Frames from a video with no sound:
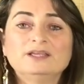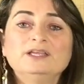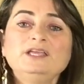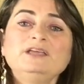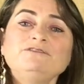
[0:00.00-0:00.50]

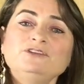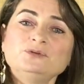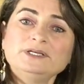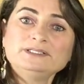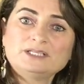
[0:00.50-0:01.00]
If
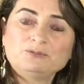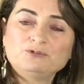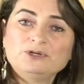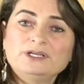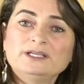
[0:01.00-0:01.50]
you end up
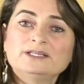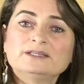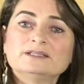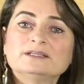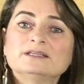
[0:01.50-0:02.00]
with
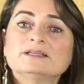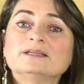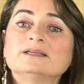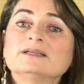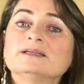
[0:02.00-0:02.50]

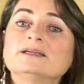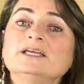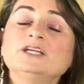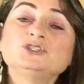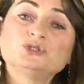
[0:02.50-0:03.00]

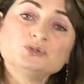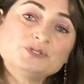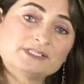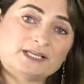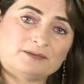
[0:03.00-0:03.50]
a true
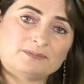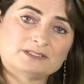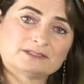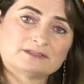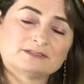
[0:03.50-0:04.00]

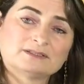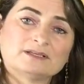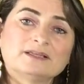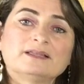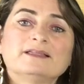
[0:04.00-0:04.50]
statement
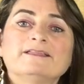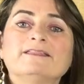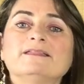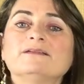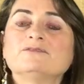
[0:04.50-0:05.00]

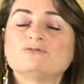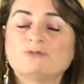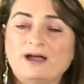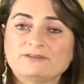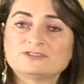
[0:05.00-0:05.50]

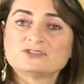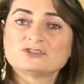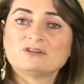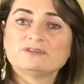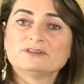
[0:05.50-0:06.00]
after
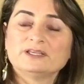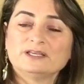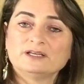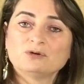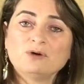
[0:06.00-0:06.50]
solving the
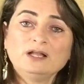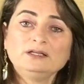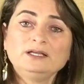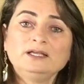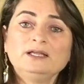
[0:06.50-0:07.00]

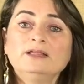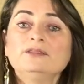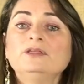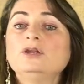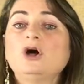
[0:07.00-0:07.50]
inequality,
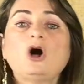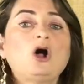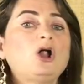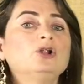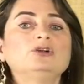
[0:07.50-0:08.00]
then
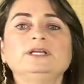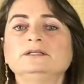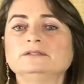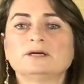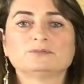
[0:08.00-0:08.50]
all
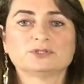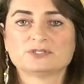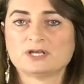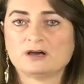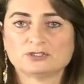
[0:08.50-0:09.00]
real
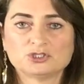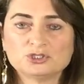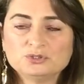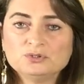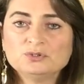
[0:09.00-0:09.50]
numbers are
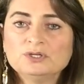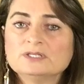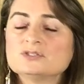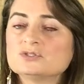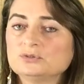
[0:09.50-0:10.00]
true
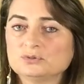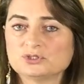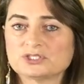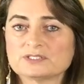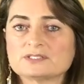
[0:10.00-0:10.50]
solutions.